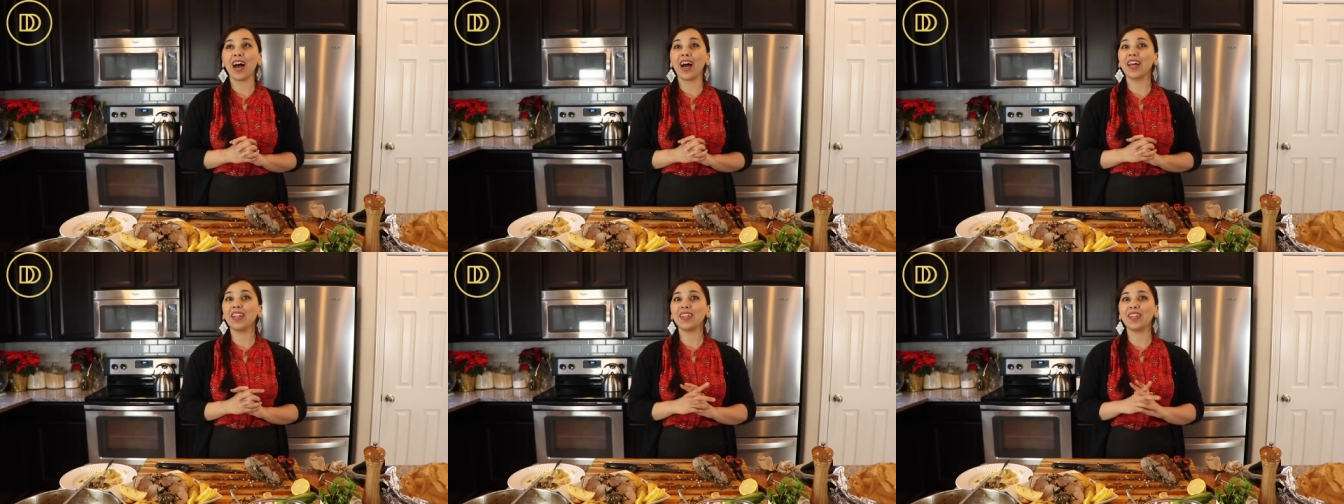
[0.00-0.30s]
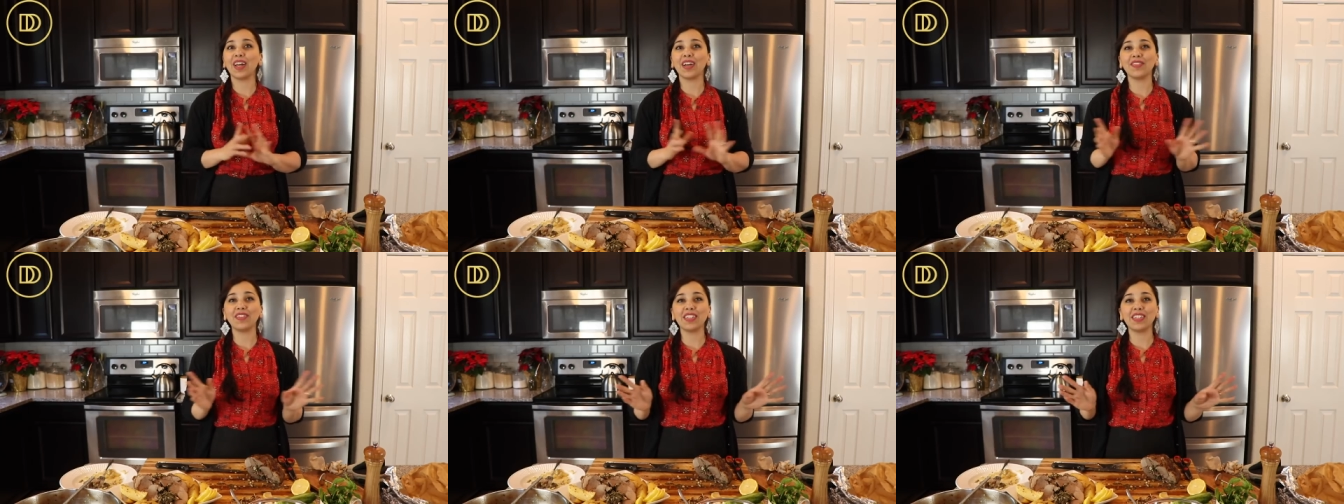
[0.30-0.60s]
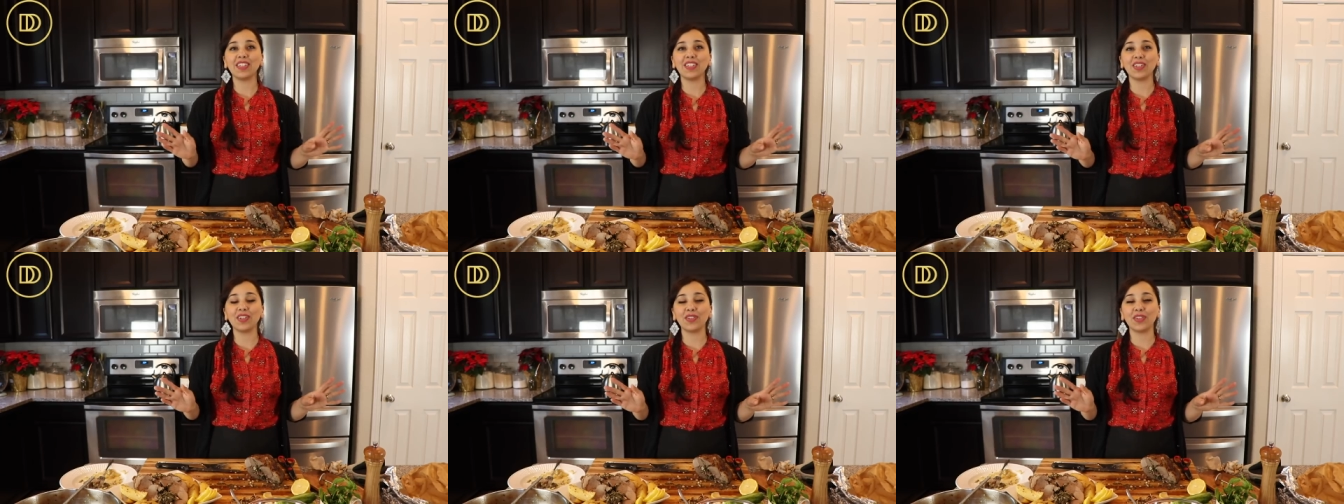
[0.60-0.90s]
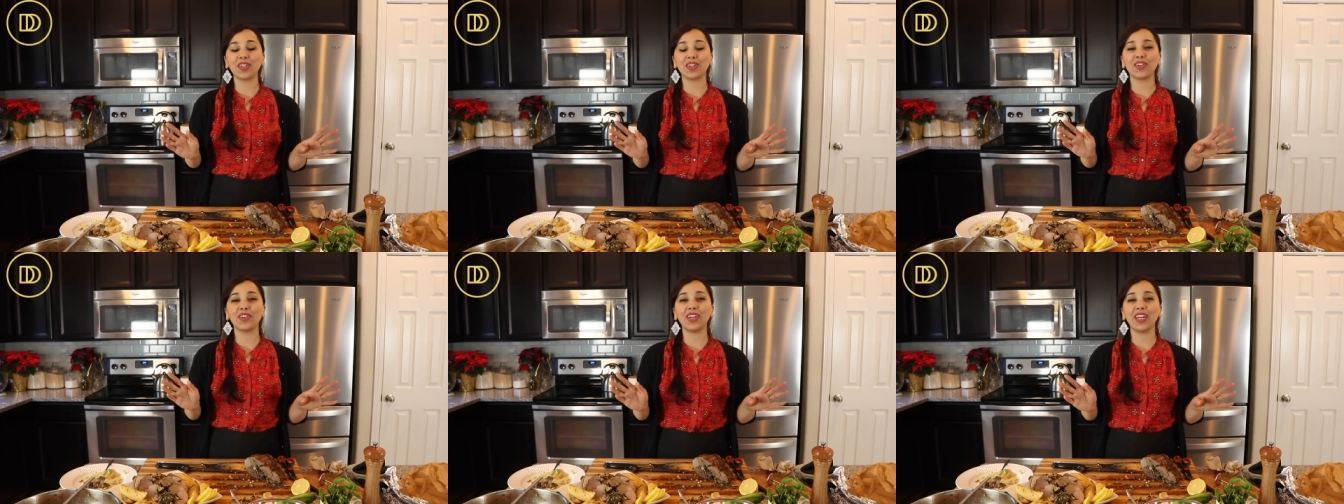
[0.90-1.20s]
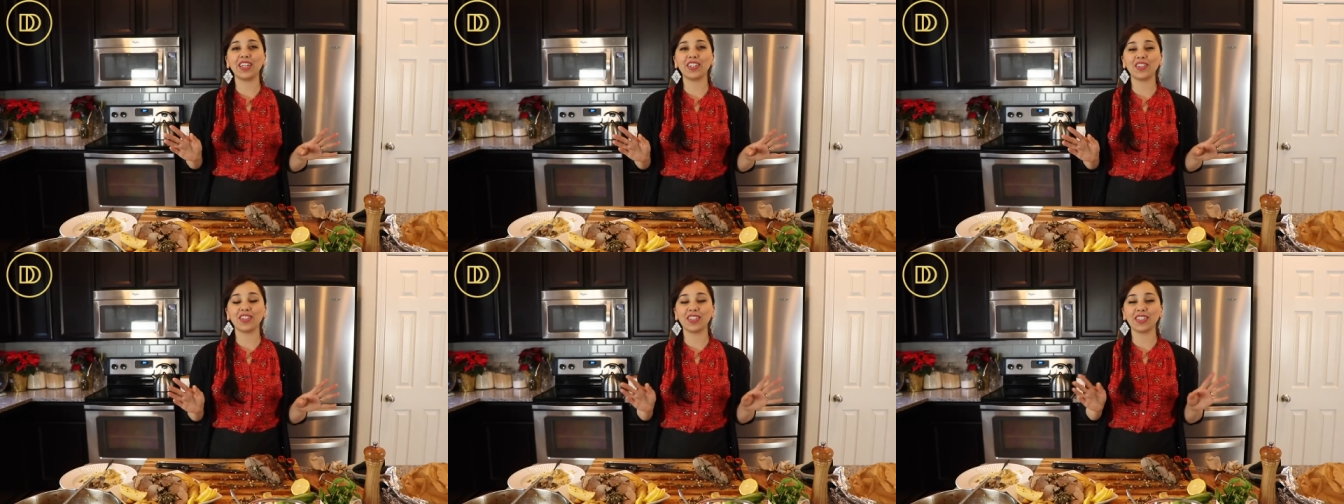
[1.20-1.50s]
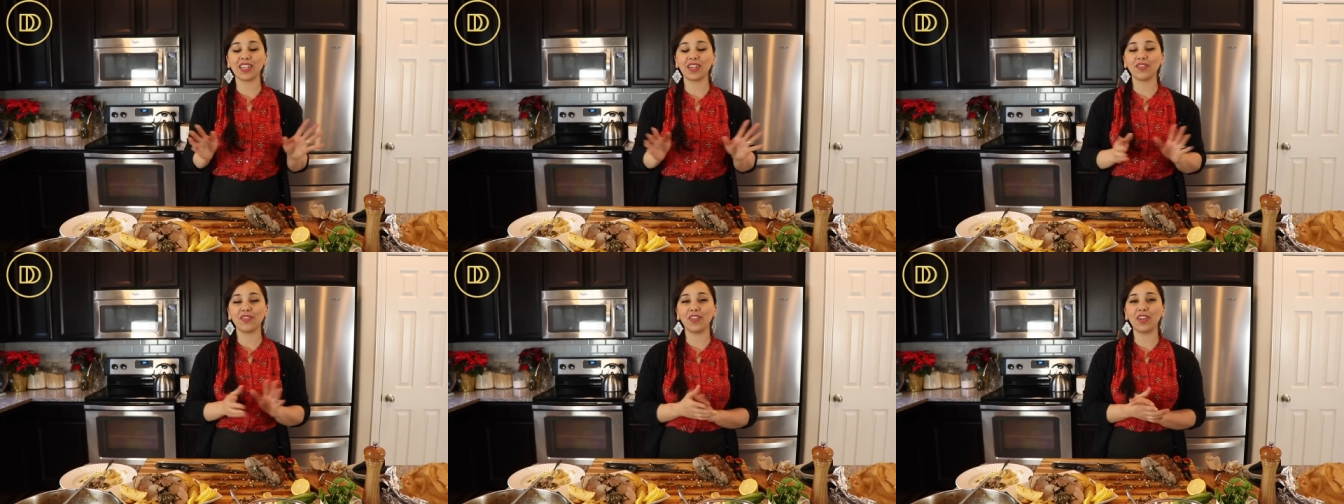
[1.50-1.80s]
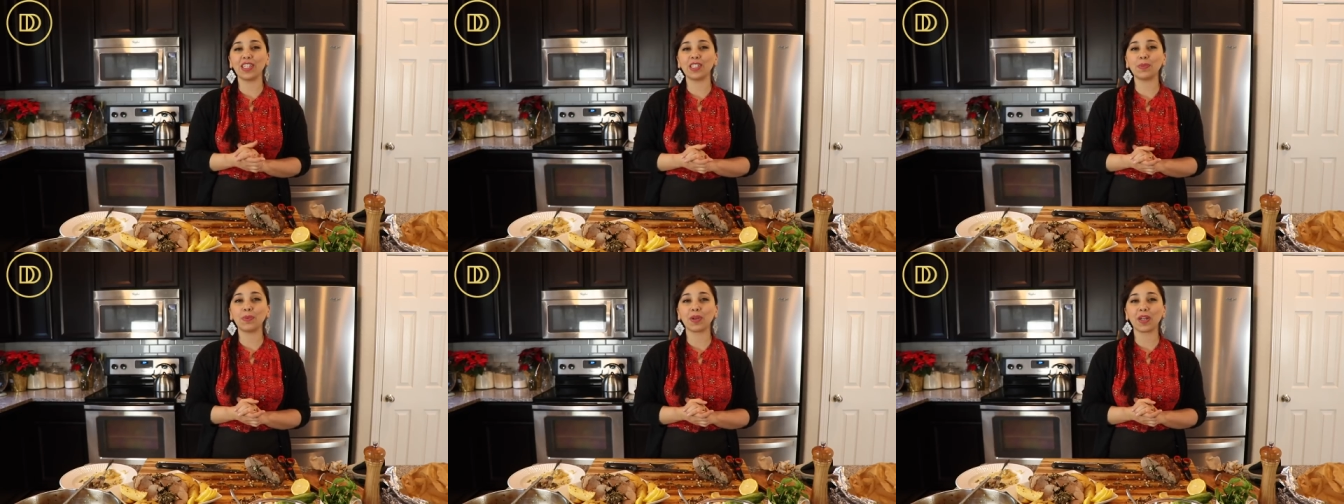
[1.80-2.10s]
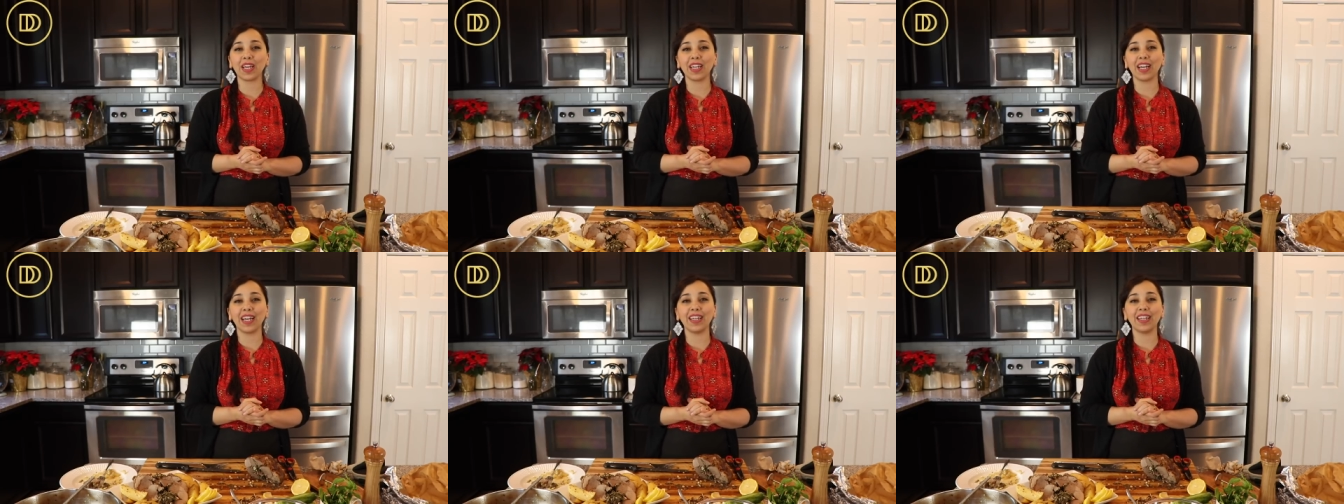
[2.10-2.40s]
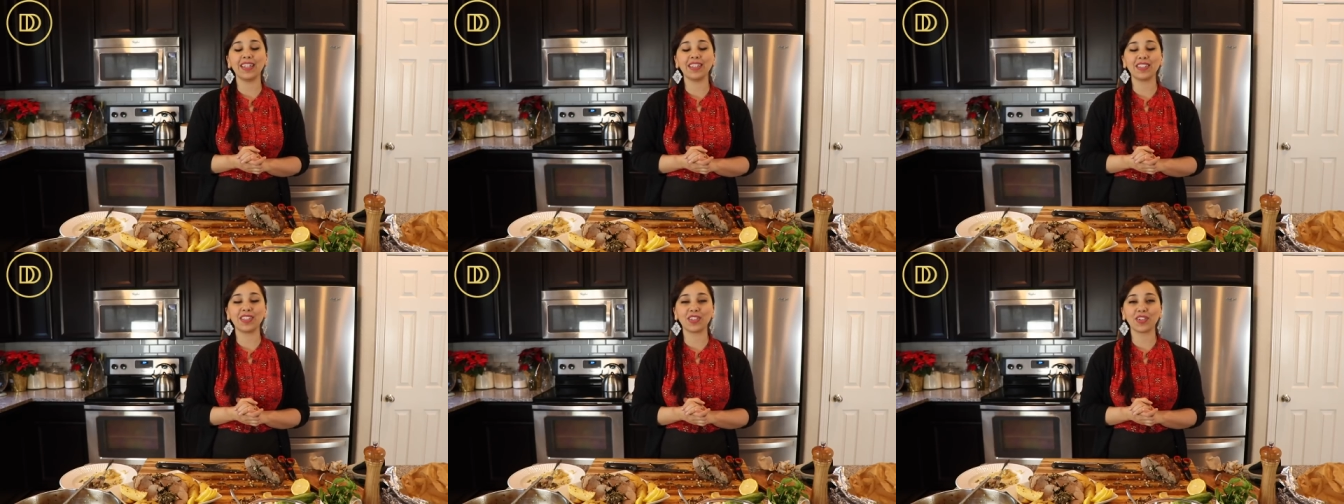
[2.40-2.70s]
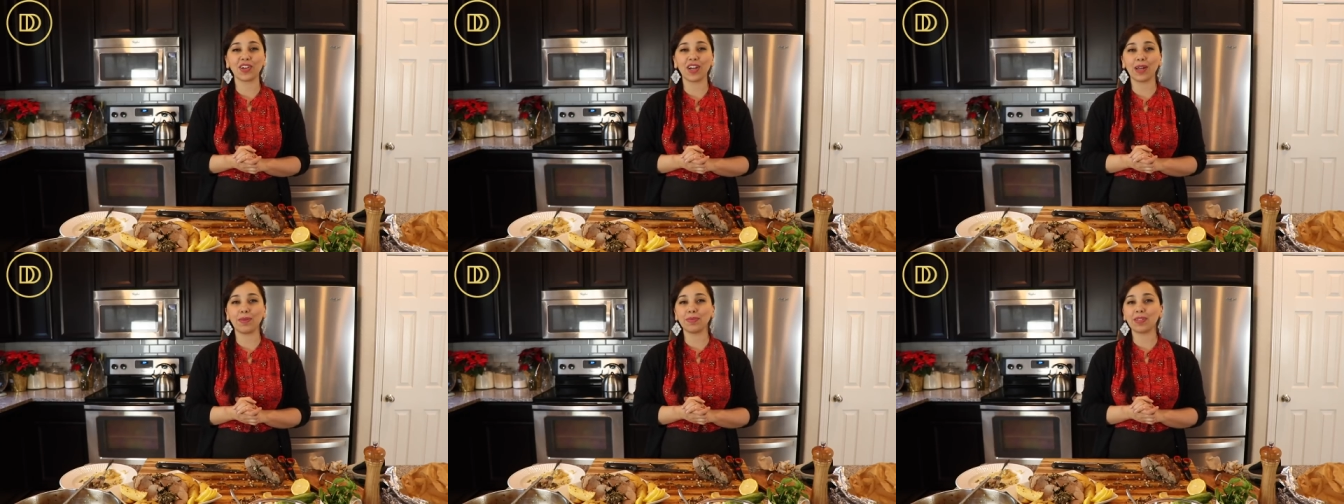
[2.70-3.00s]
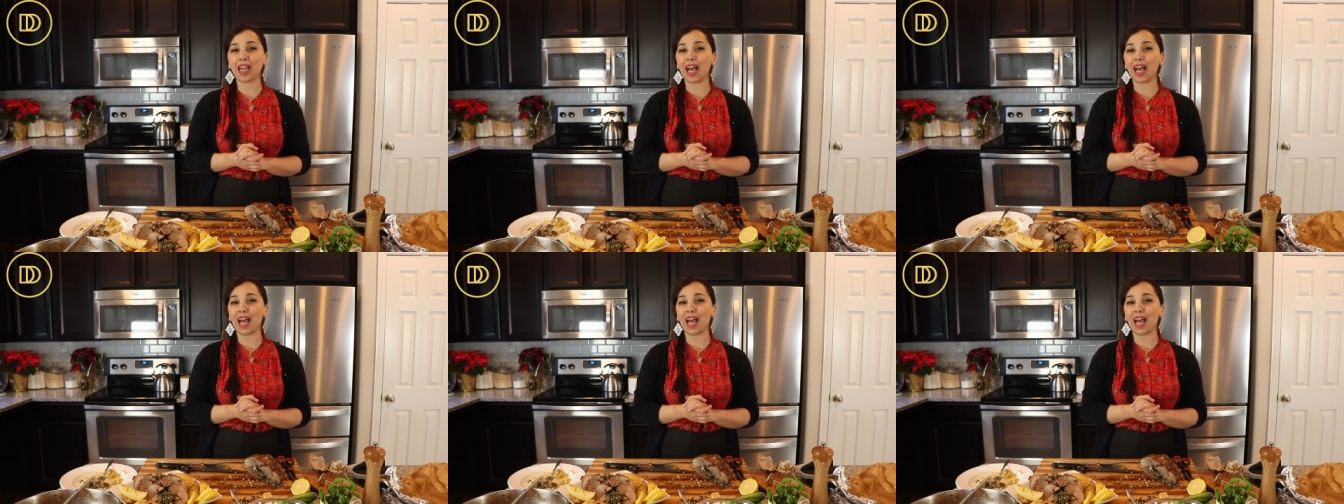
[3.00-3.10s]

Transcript: I love to see your recreations on Facebook and on Instagram.